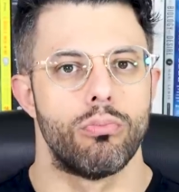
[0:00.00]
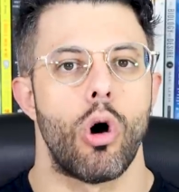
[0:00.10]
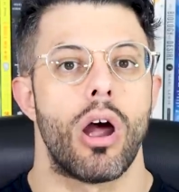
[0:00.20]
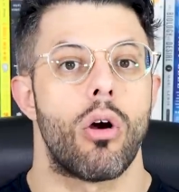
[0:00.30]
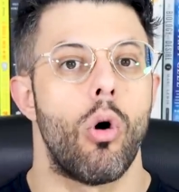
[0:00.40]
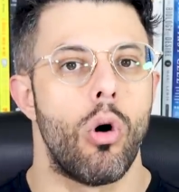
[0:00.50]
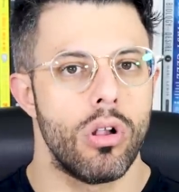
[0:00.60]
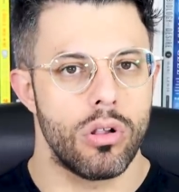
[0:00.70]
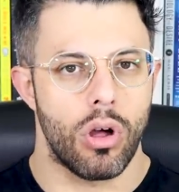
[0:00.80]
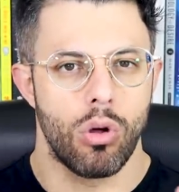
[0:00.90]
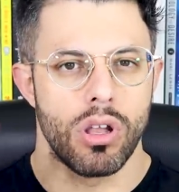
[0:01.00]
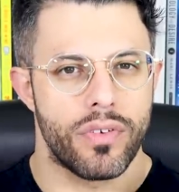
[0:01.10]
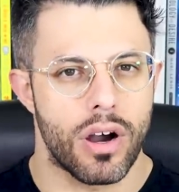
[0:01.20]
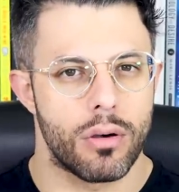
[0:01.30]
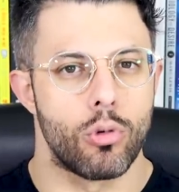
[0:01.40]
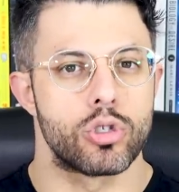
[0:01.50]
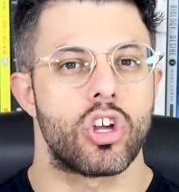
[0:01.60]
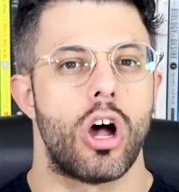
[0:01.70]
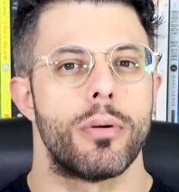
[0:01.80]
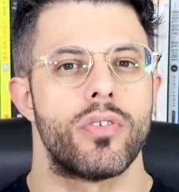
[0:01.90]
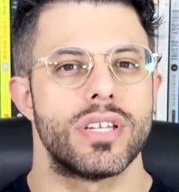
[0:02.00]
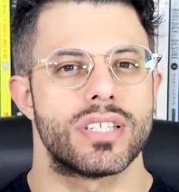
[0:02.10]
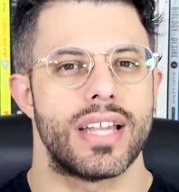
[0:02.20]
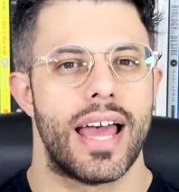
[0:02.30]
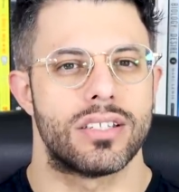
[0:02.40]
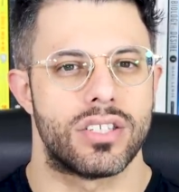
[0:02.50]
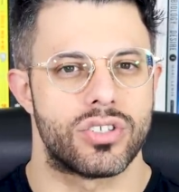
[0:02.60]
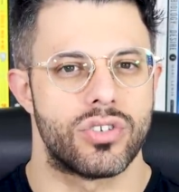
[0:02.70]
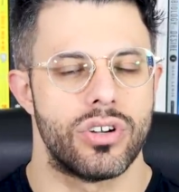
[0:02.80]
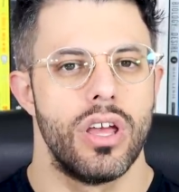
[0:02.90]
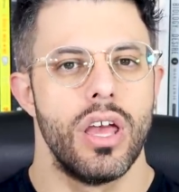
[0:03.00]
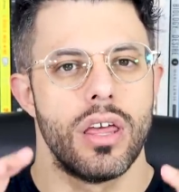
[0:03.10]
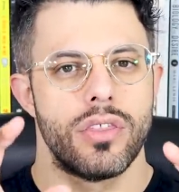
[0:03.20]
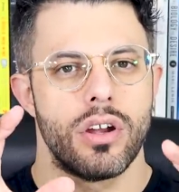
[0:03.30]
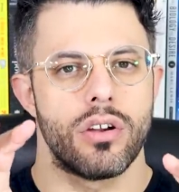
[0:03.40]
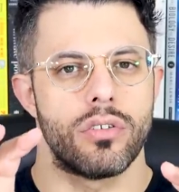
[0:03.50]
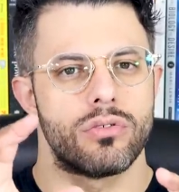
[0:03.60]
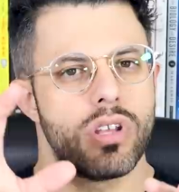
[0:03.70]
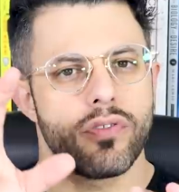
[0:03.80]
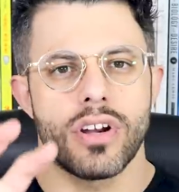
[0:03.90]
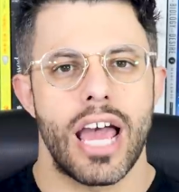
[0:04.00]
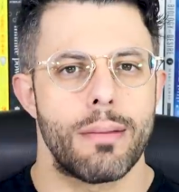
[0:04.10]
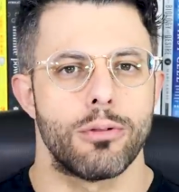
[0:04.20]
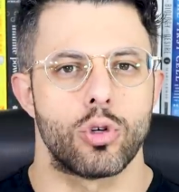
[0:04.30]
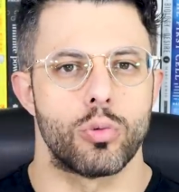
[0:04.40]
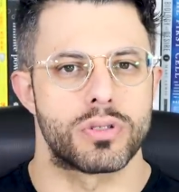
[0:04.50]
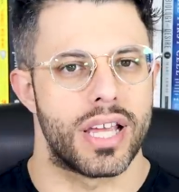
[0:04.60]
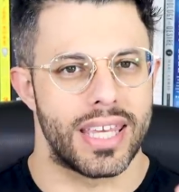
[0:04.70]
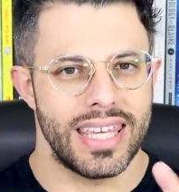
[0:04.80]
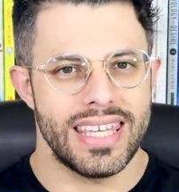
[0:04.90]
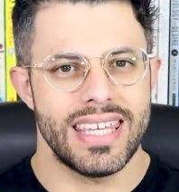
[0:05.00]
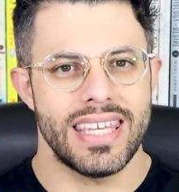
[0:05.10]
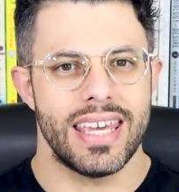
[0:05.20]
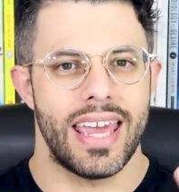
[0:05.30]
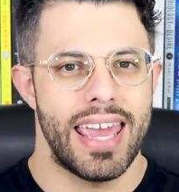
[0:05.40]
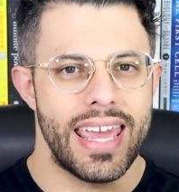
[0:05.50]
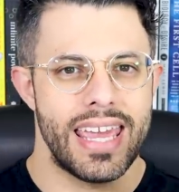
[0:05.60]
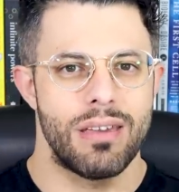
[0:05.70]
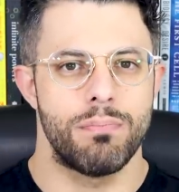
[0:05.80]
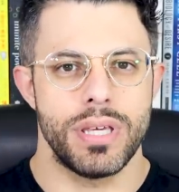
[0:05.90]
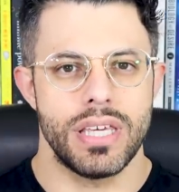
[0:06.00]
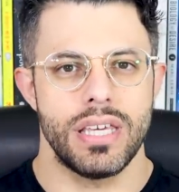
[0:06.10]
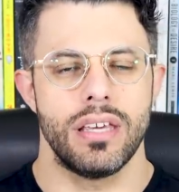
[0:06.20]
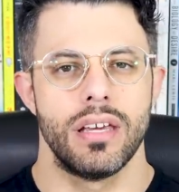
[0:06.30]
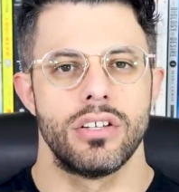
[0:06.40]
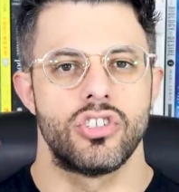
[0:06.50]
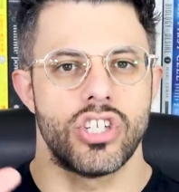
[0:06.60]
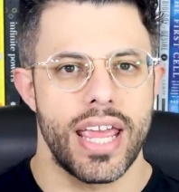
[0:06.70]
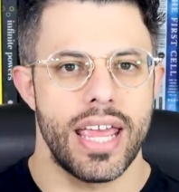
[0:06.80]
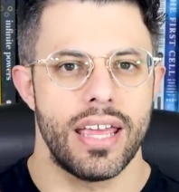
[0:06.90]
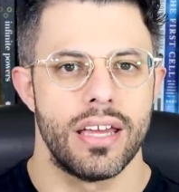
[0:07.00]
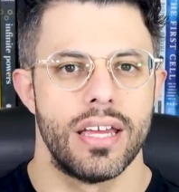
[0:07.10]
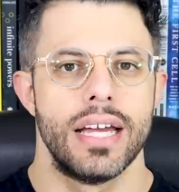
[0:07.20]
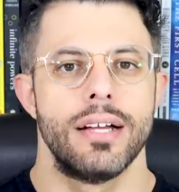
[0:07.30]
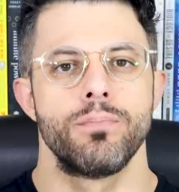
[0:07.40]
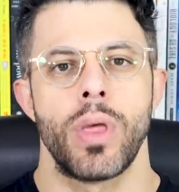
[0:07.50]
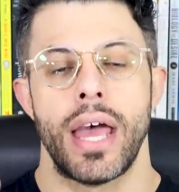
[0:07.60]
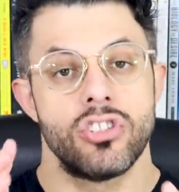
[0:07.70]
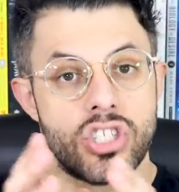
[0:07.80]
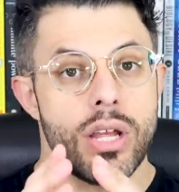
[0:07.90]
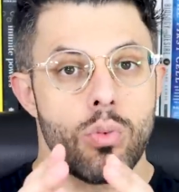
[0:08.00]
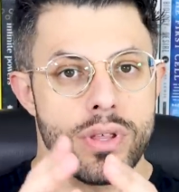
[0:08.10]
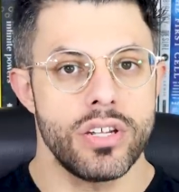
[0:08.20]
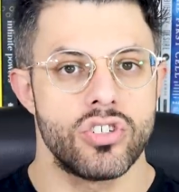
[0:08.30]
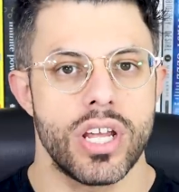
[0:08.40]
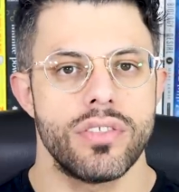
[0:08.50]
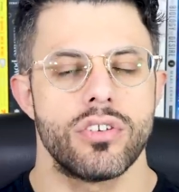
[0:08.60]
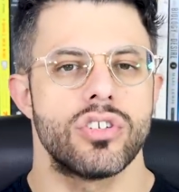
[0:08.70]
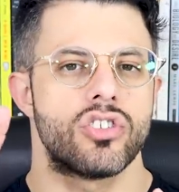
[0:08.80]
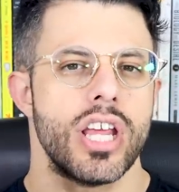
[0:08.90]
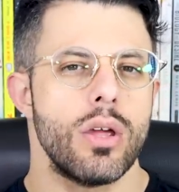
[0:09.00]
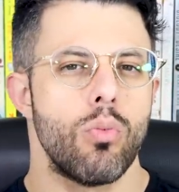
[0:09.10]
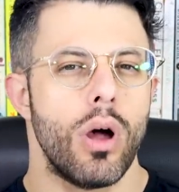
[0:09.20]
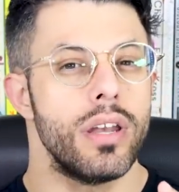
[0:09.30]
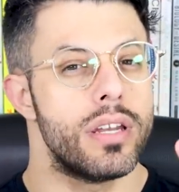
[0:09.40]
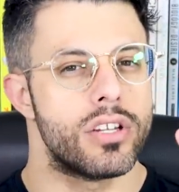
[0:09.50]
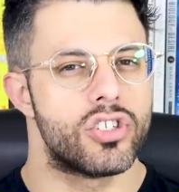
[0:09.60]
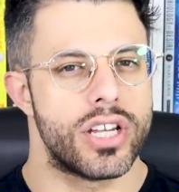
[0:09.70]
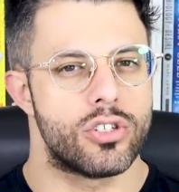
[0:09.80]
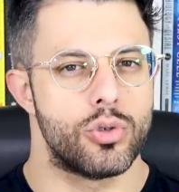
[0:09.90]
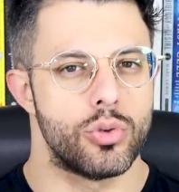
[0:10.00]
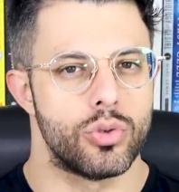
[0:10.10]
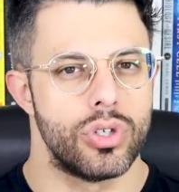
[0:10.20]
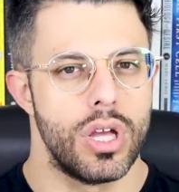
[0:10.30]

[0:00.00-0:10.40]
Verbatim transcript: all of our most common recent ancestor. There are different haplogroups like E, A, B, J, and J within J there's a J1 and a J2.